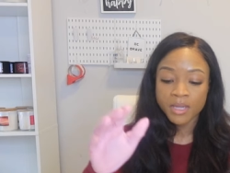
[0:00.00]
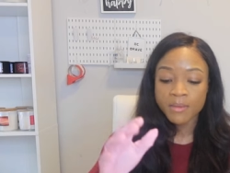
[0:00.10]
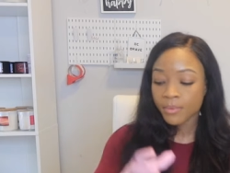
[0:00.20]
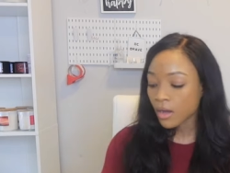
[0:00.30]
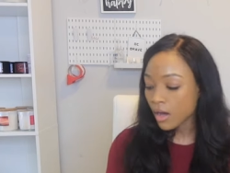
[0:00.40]

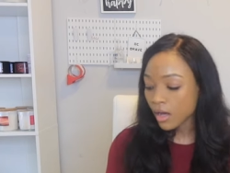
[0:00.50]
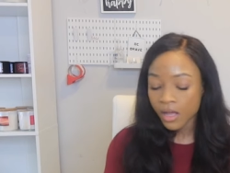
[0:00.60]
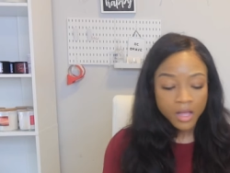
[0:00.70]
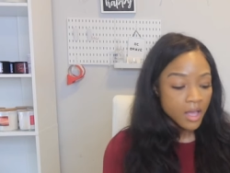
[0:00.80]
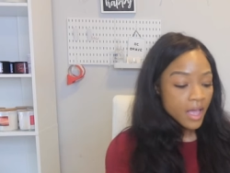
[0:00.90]
people
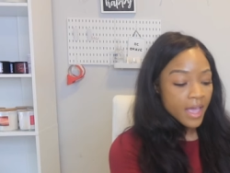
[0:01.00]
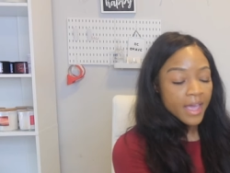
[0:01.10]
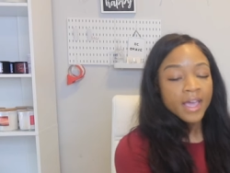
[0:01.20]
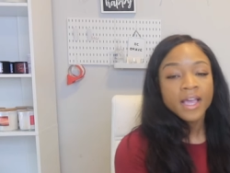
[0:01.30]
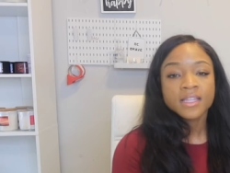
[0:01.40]

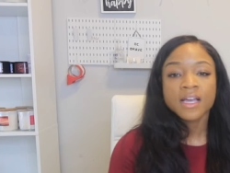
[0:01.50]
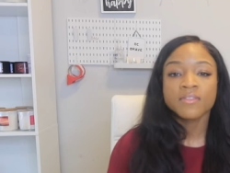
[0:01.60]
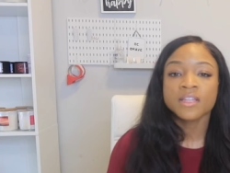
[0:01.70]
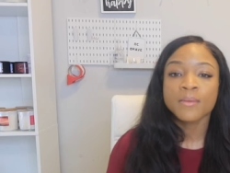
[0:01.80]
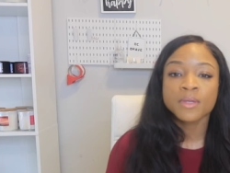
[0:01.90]
and
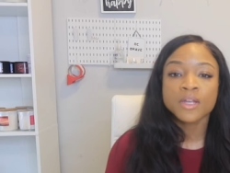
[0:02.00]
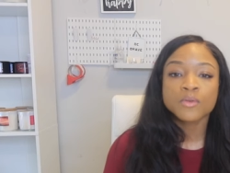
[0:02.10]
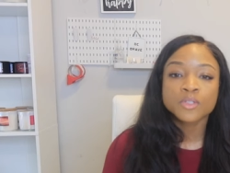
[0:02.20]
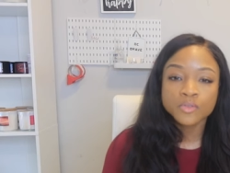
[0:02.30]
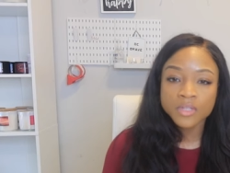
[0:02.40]
definitely let me
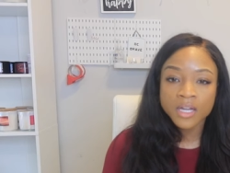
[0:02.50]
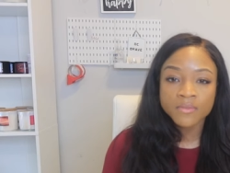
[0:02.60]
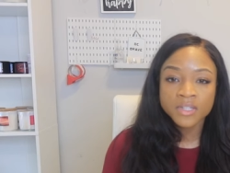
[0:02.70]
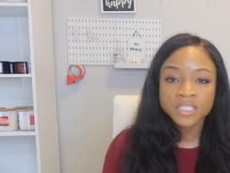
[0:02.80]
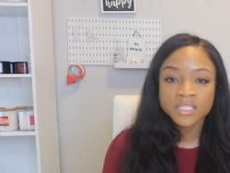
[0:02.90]
know what you think
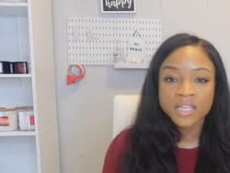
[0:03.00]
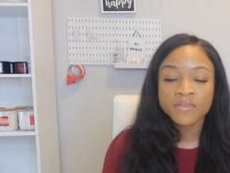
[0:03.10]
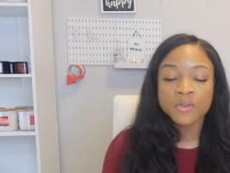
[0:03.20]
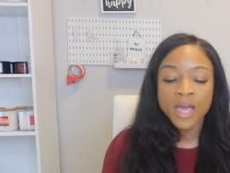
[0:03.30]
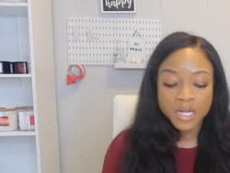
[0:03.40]
of each
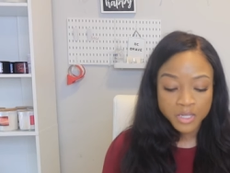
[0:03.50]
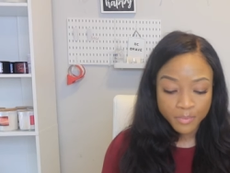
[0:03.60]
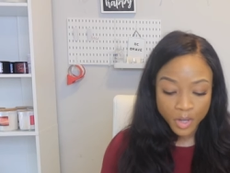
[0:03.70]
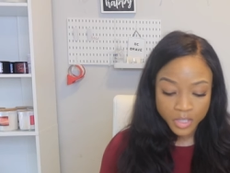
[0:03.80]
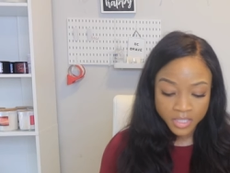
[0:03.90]
set if you
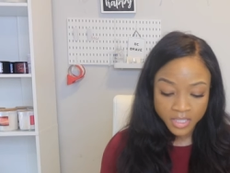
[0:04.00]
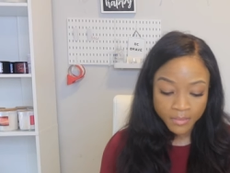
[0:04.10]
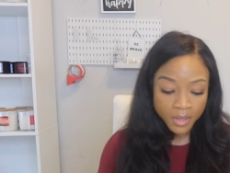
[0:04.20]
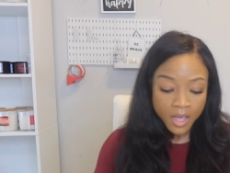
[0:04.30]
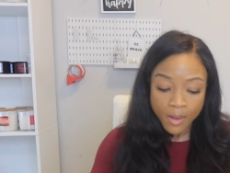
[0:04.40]
actually purchase
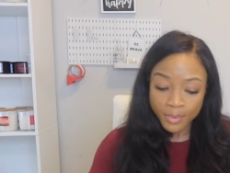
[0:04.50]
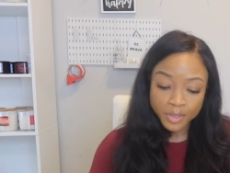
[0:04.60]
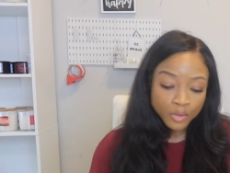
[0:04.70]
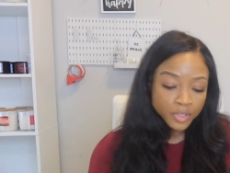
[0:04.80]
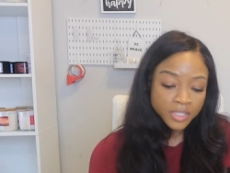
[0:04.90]
them but
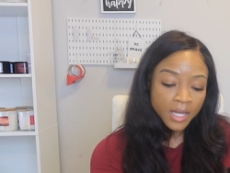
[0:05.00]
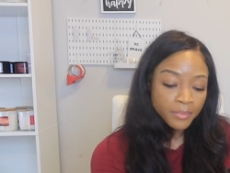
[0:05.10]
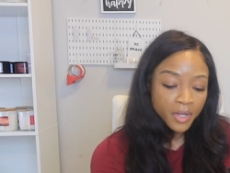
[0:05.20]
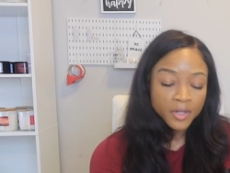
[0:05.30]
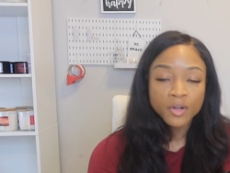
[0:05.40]
don't just
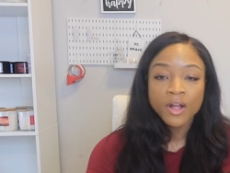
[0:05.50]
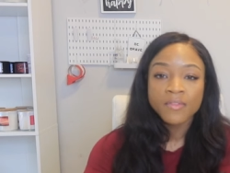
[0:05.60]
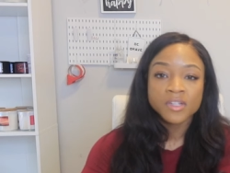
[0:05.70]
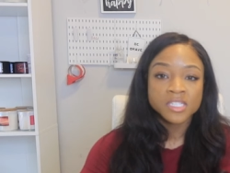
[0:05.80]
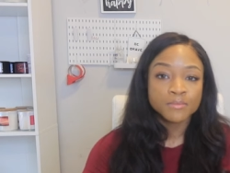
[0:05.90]
stop there you don't
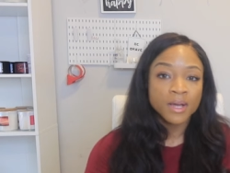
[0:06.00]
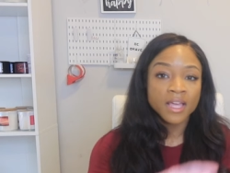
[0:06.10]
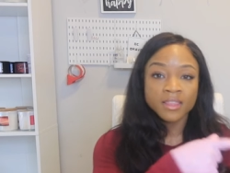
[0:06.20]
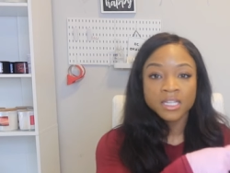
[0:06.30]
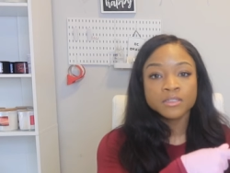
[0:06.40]
have to just
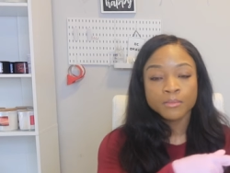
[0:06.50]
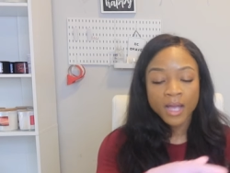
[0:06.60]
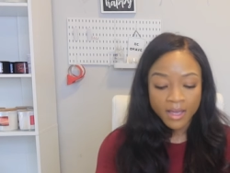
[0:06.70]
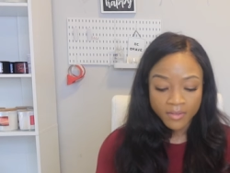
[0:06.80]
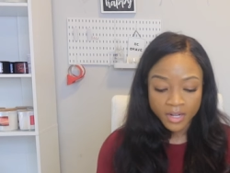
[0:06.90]
buy these from
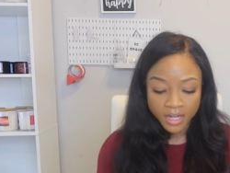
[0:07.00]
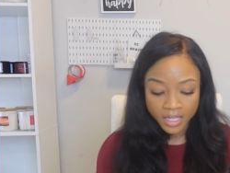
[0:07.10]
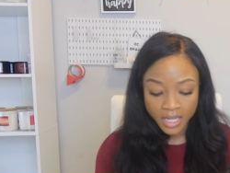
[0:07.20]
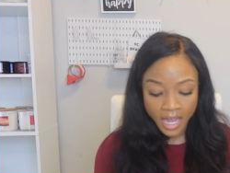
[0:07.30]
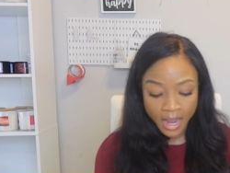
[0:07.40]
hive and
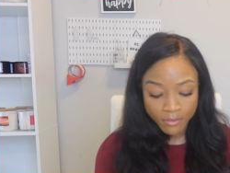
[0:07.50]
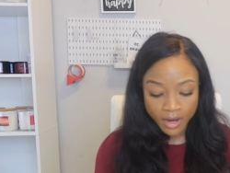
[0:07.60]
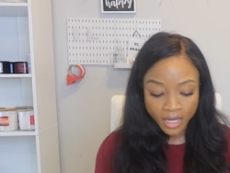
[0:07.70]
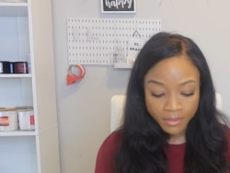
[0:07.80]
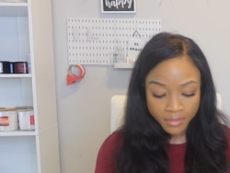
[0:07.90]
honey i
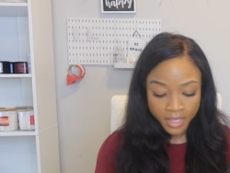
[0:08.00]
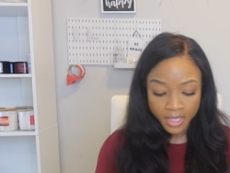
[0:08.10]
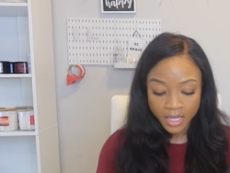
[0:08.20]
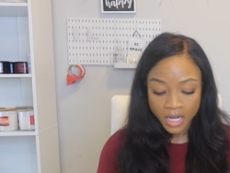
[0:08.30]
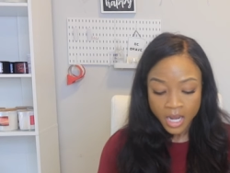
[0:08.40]

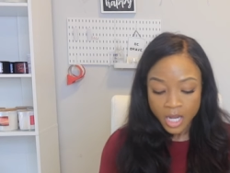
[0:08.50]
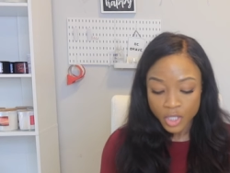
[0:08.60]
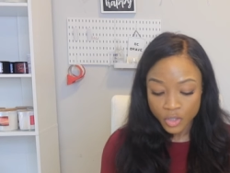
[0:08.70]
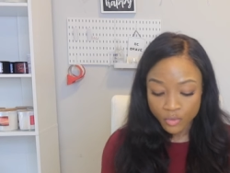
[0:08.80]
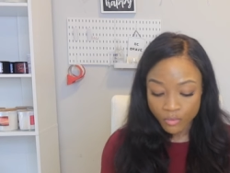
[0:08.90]
recommend
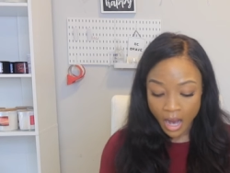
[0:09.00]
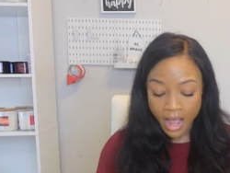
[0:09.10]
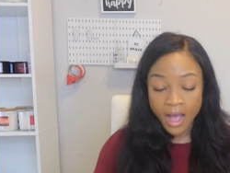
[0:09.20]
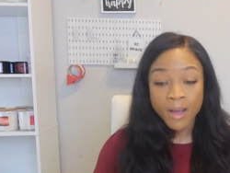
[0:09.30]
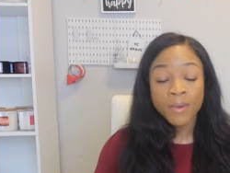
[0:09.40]
you
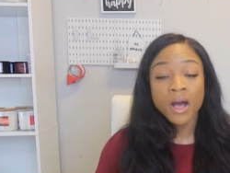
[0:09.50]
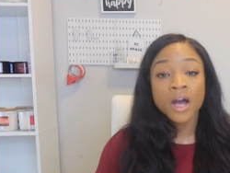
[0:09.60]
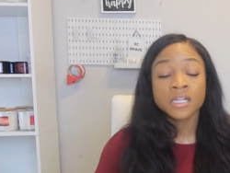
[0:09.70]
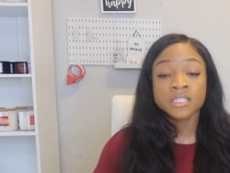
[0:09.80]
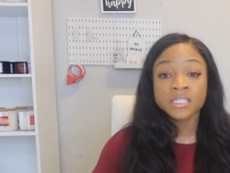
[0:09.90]
grab
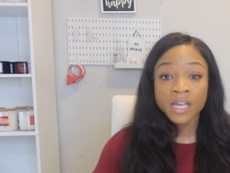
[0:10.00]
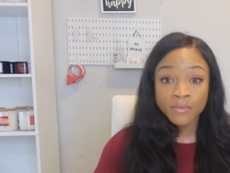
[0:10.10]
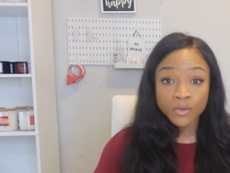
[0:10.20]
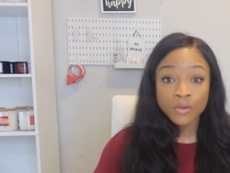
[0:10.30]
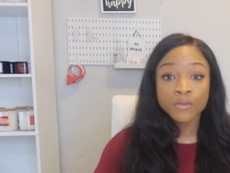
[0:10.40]
uh,
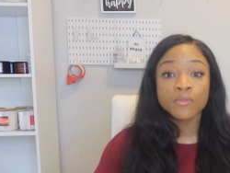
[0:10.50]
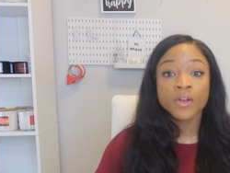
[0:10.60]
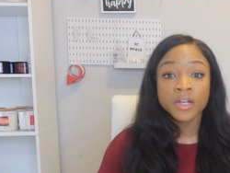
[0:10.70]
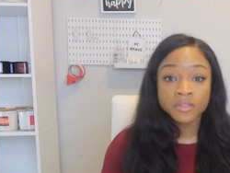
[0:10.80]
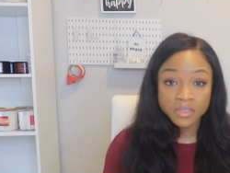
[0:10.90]
several
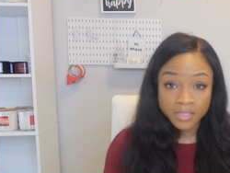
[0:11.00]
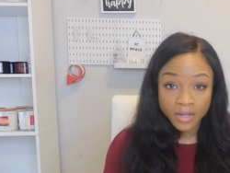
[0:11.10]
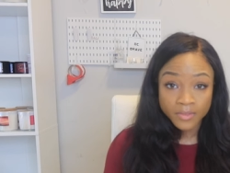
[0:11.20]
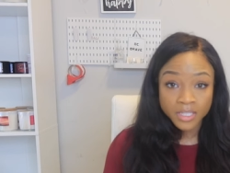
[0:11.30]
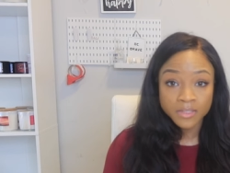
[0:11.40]
fragrance
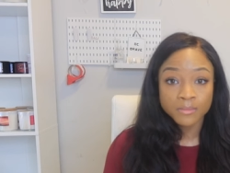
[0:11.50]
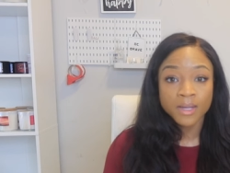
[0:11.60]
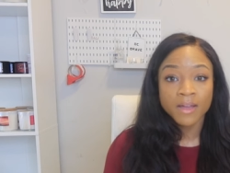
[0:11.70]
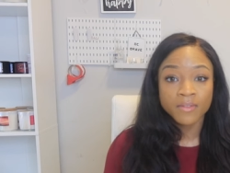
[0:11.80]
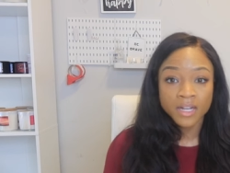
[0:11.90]
discovery kits from
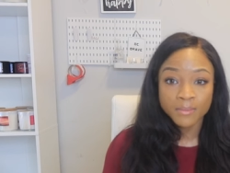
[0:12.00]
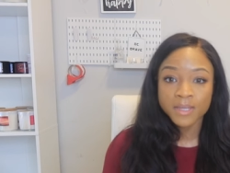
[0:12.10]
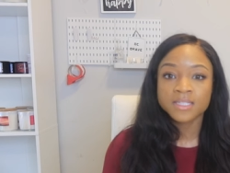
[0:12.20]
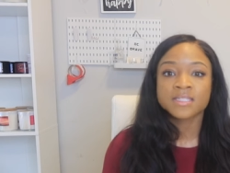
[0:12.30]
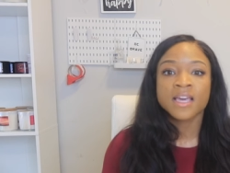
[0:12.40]
hive and honey
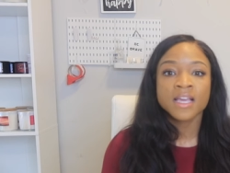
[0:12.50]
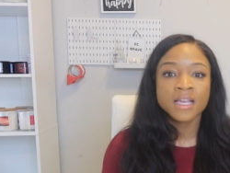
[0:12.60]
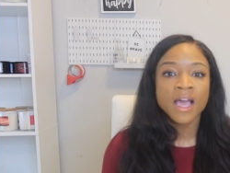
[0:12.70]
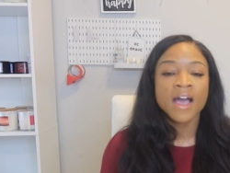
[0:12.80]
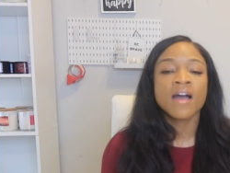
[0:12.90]
because
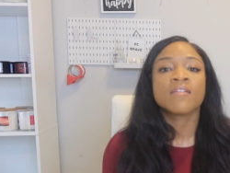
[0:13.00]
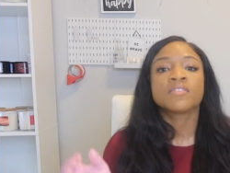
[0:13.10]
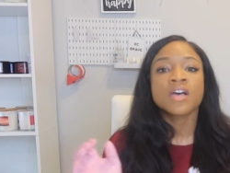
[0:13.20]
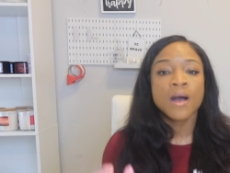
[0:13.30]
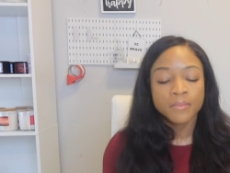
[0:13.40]
they
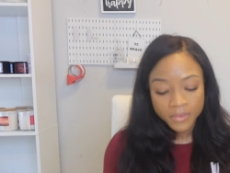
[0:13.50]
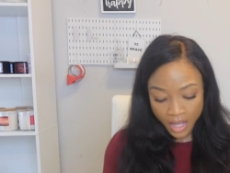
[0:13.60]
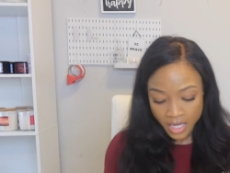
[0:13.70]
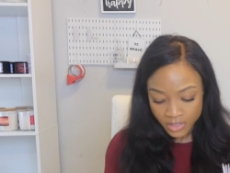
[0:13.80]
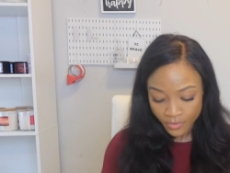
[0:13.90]
have
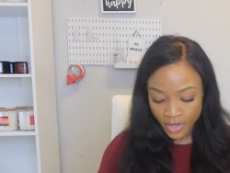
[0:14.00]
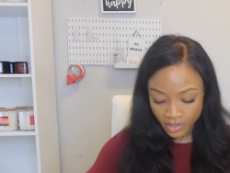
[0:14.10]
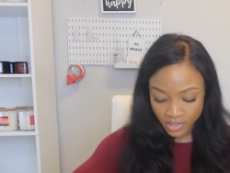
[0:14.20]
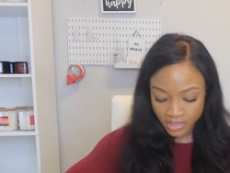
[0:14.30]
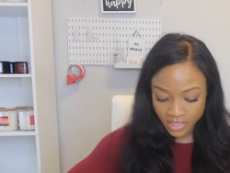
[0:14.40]
top-notch
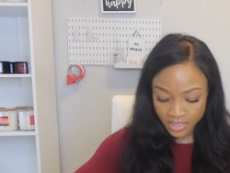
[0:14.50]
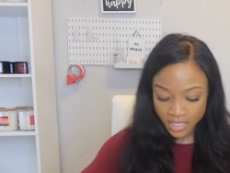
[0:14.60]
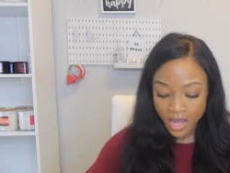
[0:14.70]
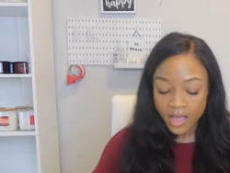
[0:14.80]
fragrances since